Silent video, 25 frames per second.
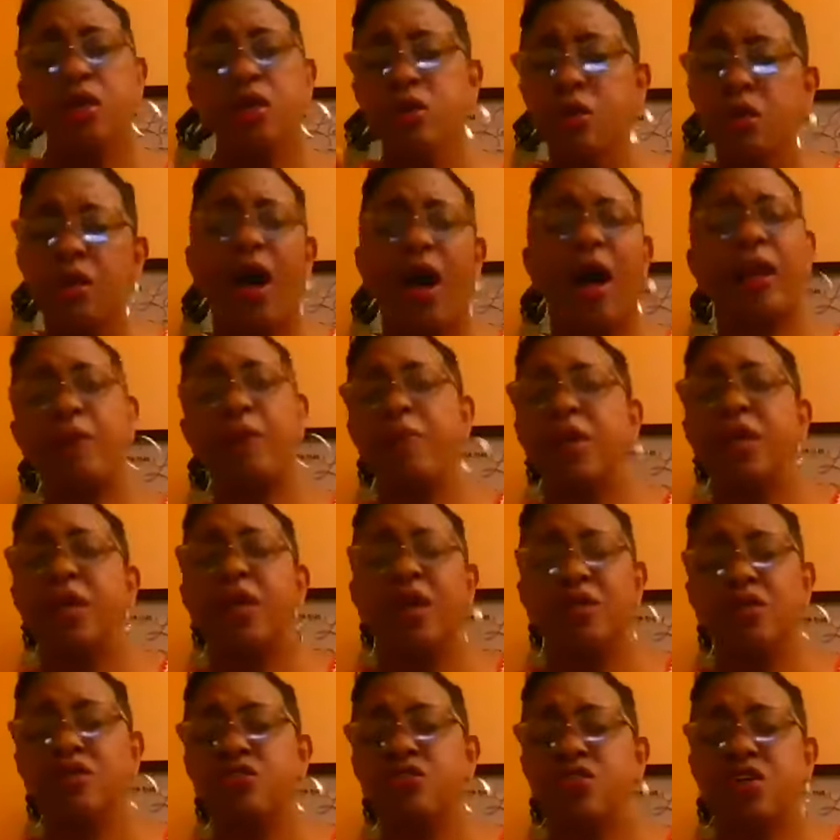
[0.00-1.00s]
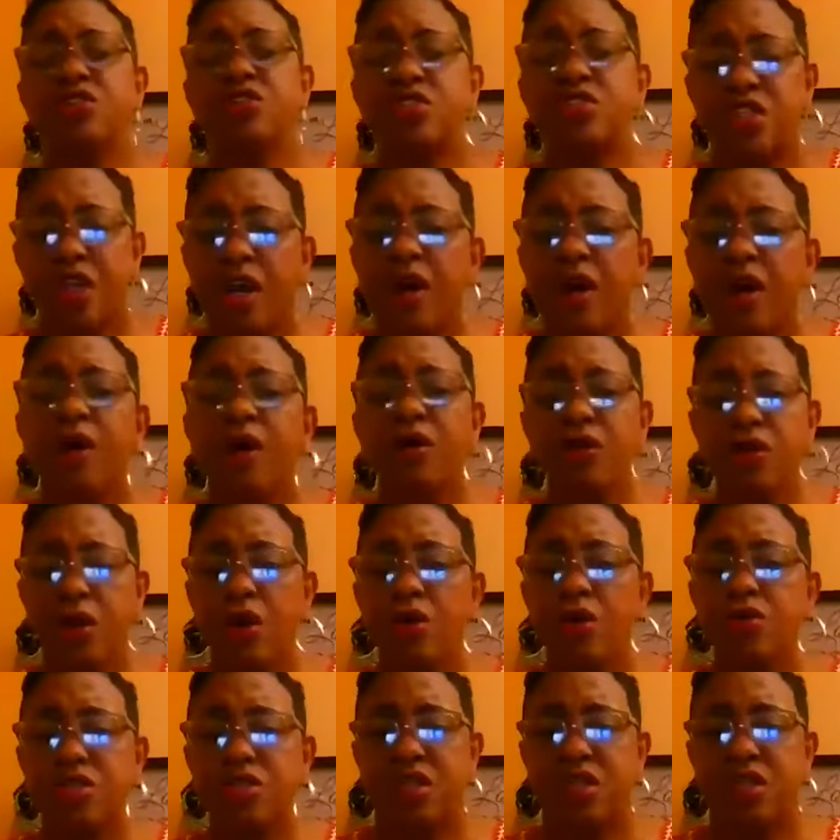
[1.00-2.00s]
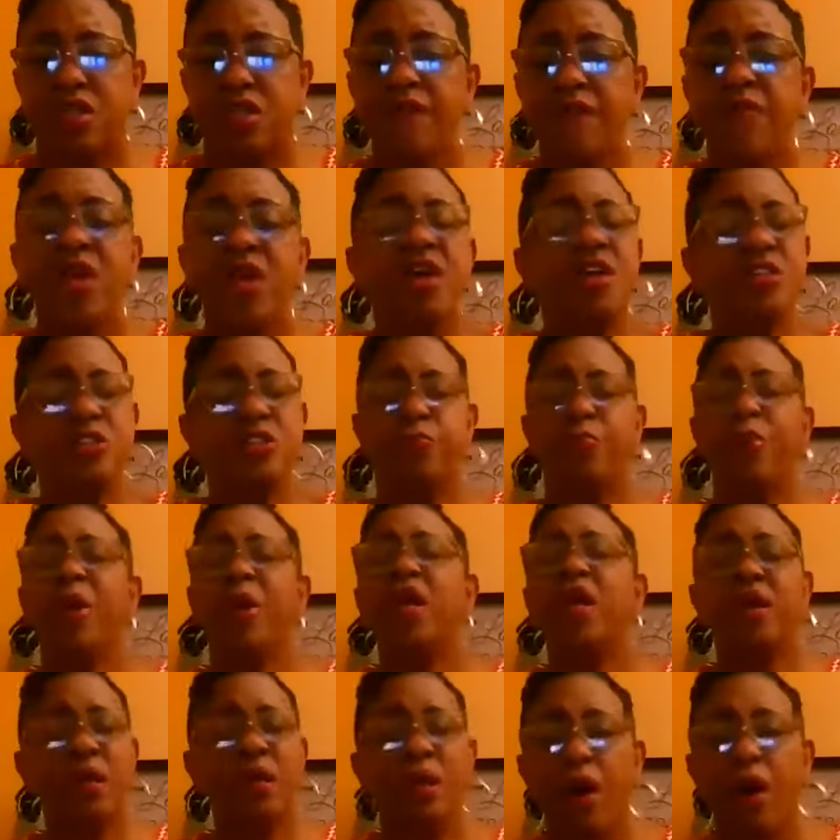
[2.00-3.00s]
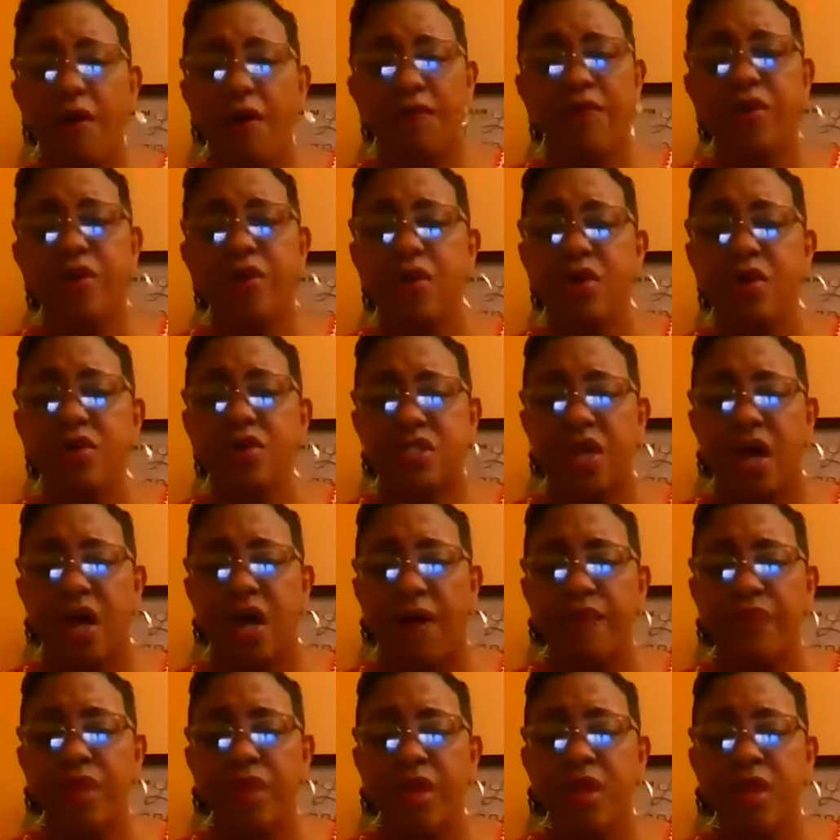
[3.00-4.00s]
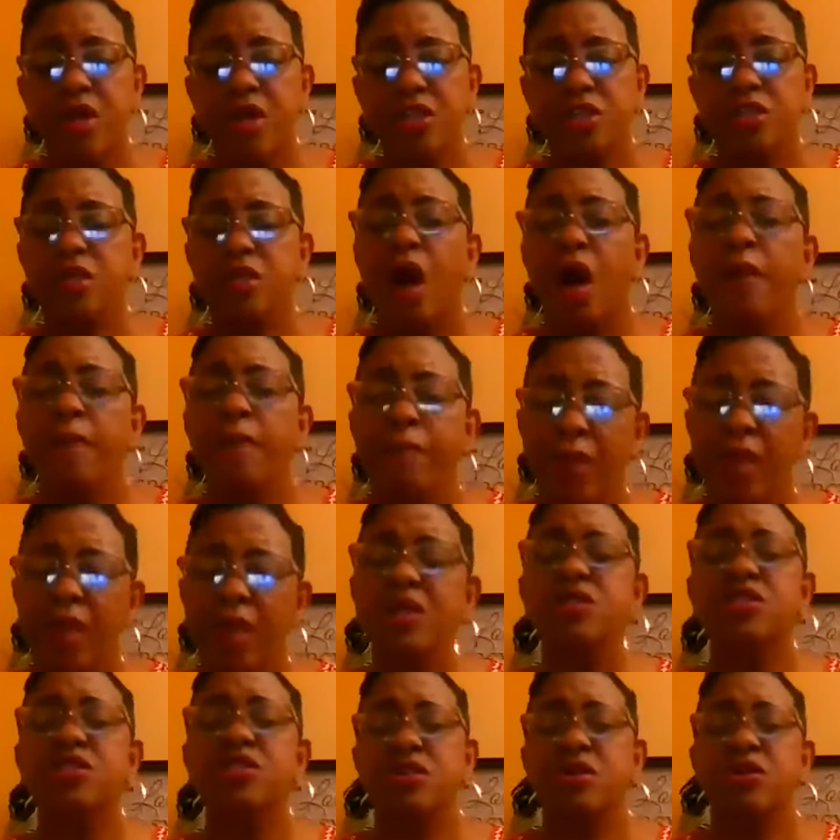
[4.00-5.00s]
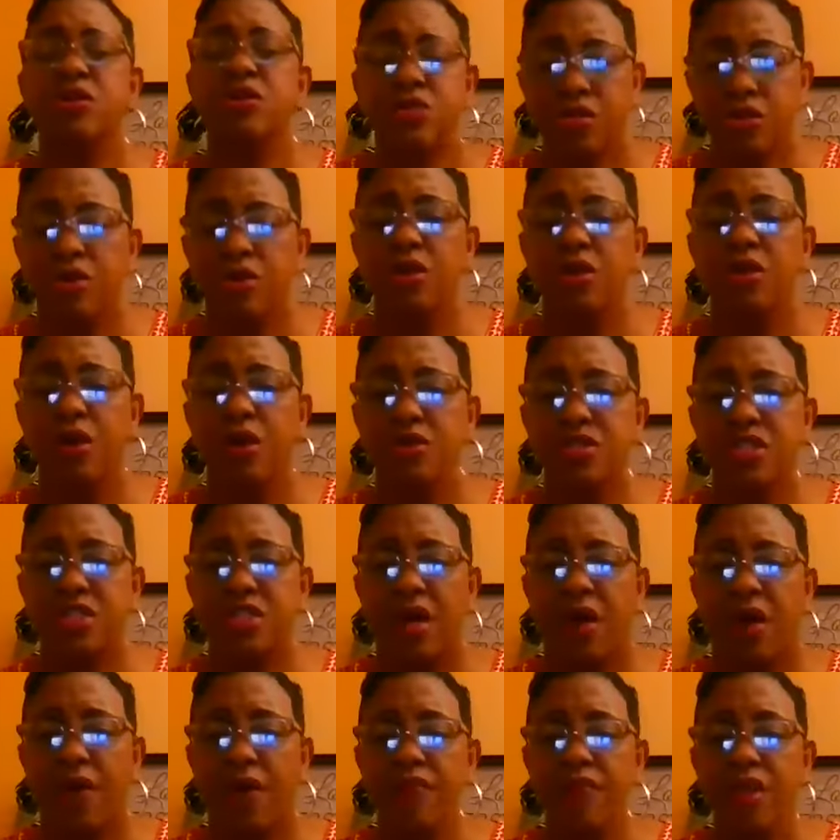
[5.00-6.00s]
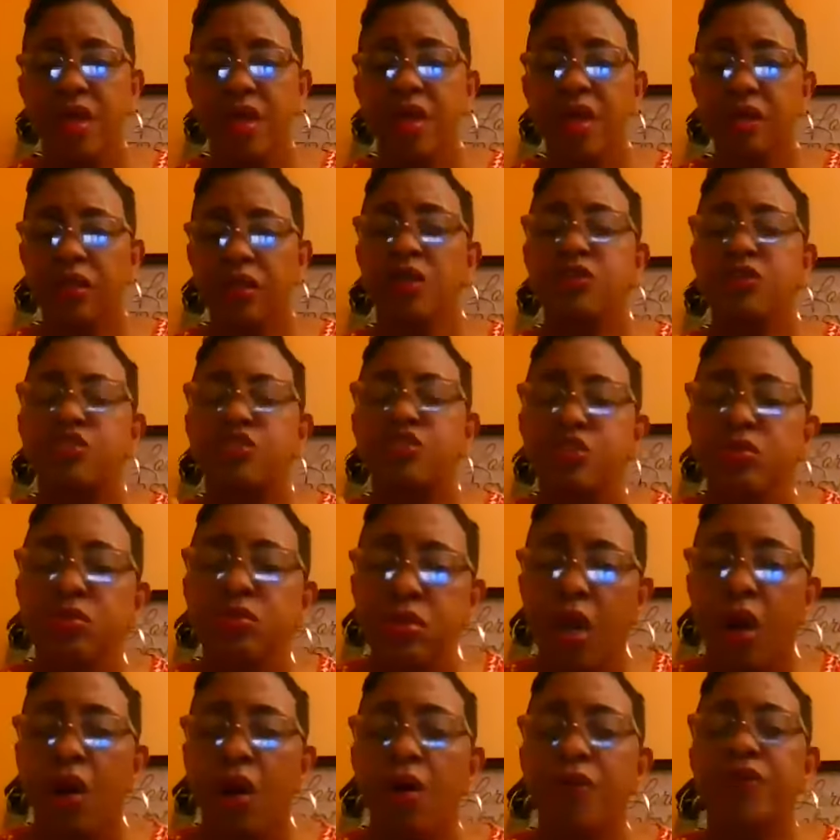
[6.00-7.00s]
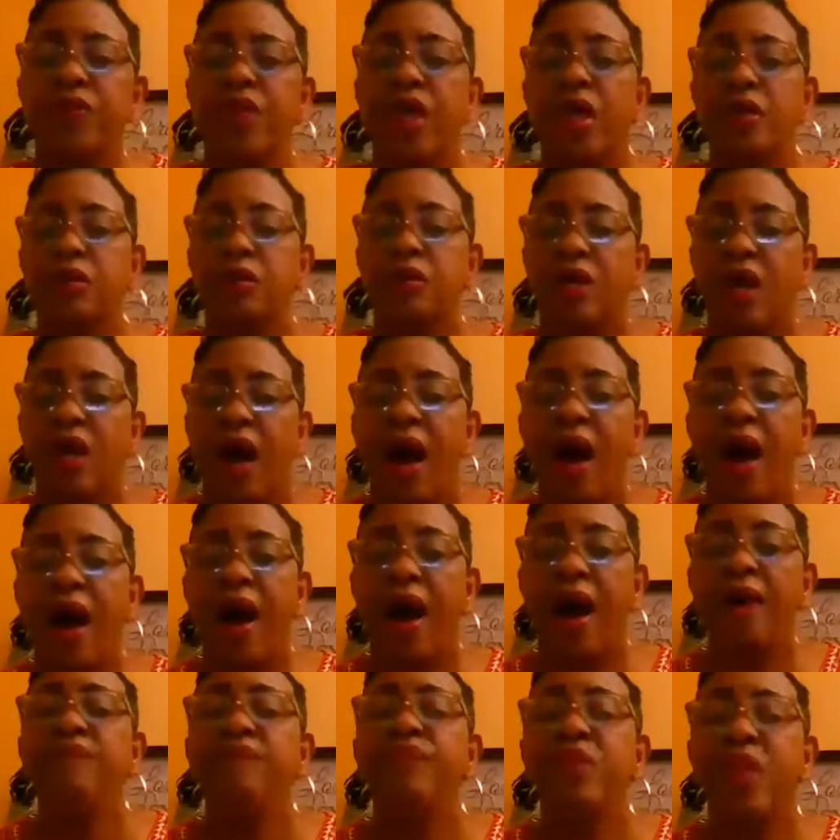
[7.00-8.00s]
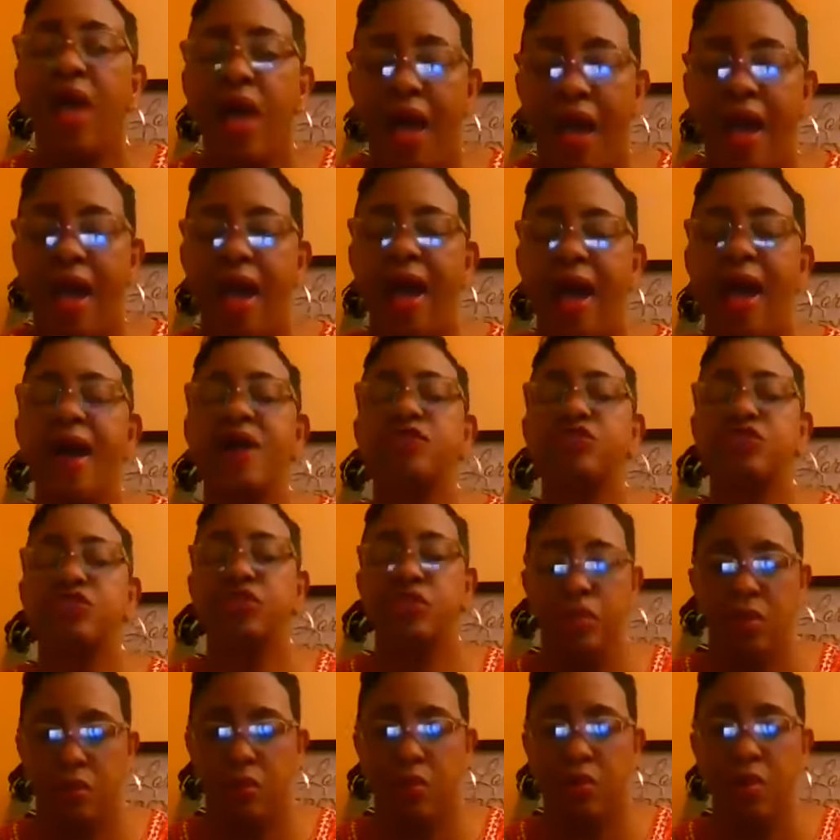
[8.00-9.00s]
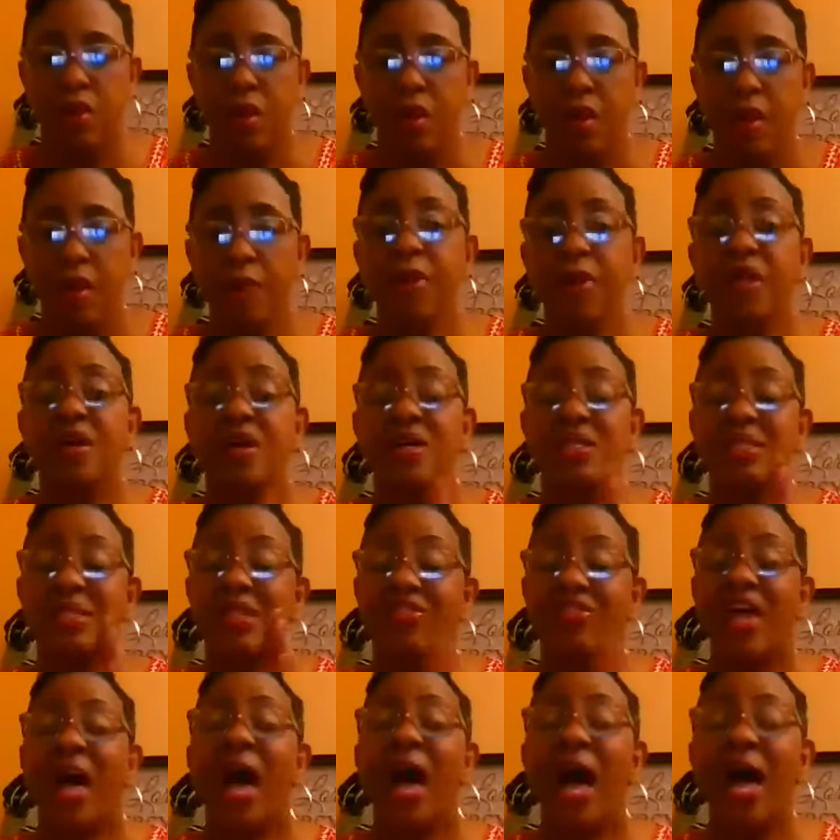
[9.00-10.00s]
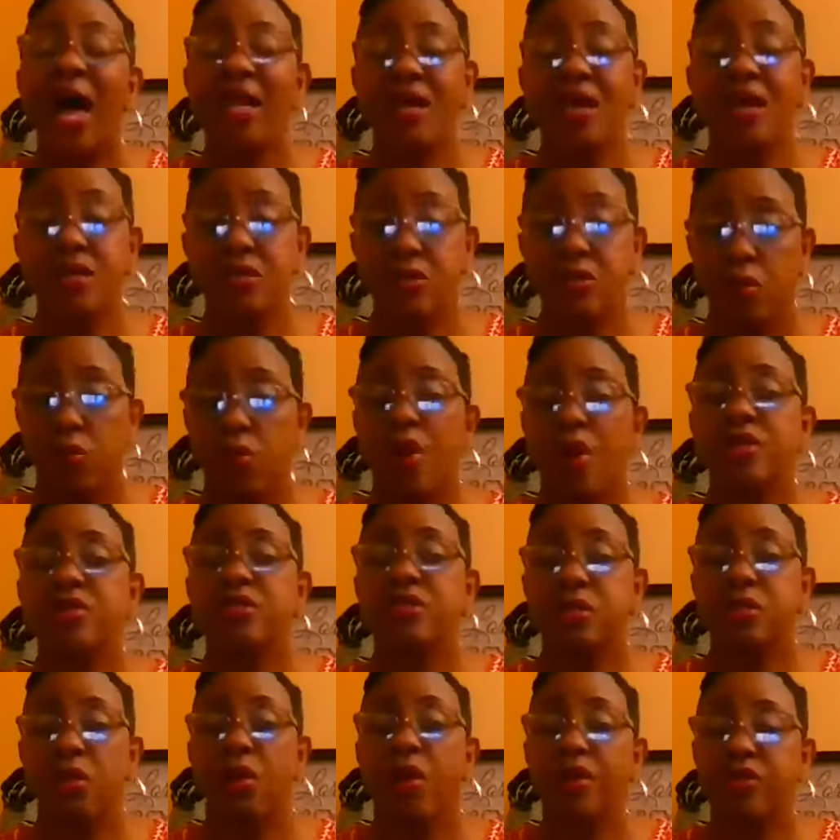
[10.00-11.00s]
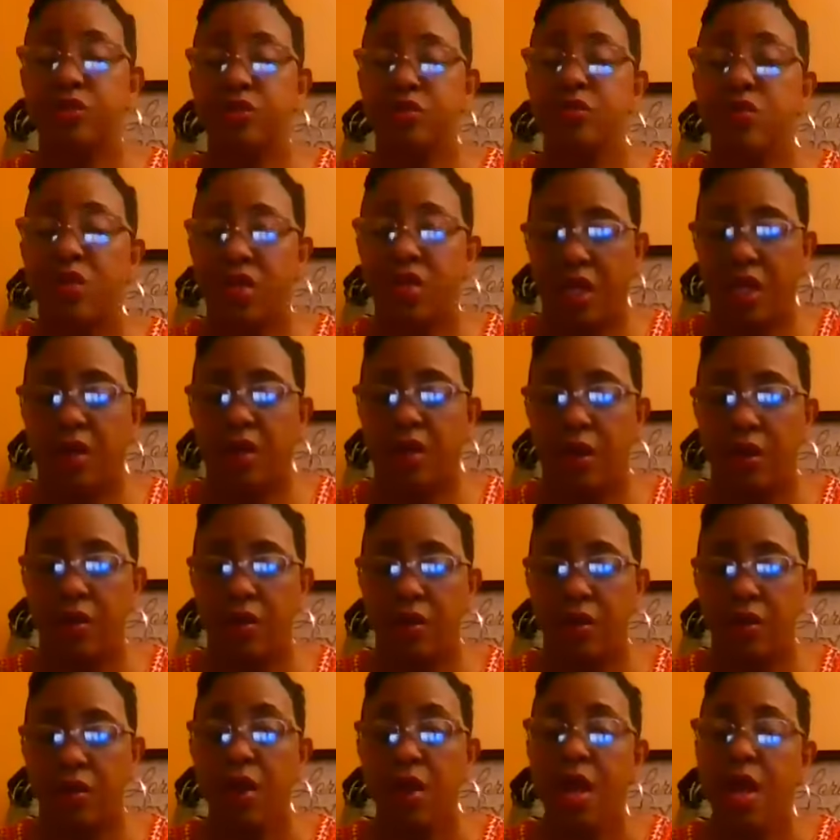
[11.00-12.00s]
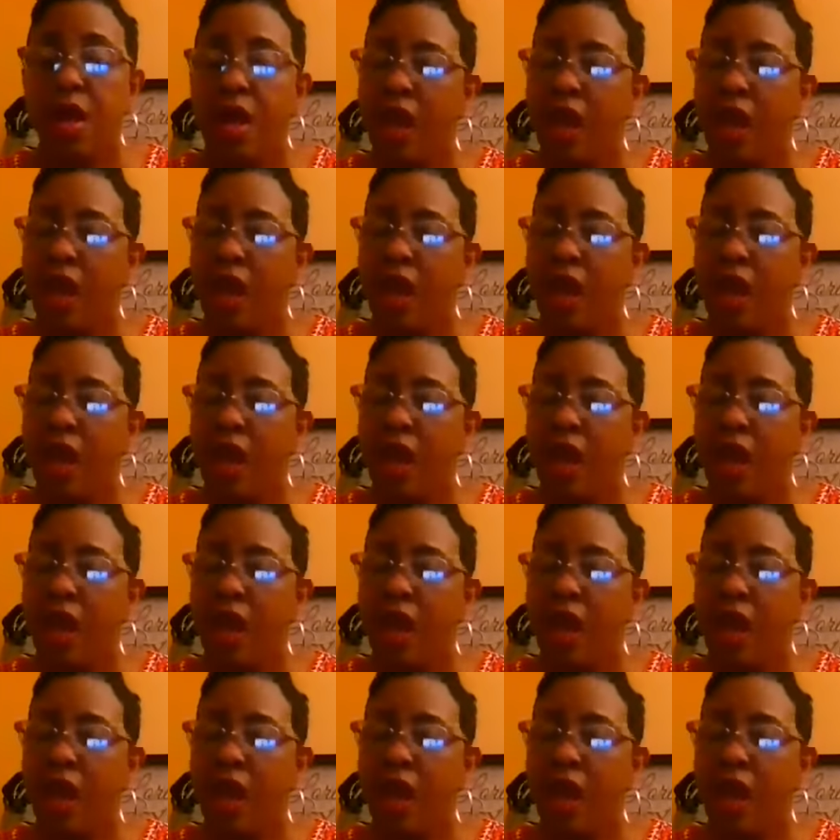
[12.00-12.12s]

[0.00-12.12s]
You got to begin to just tell yourself, speak it over yourself, start minister to yourself that you know that God has you because that is what's going to carry you.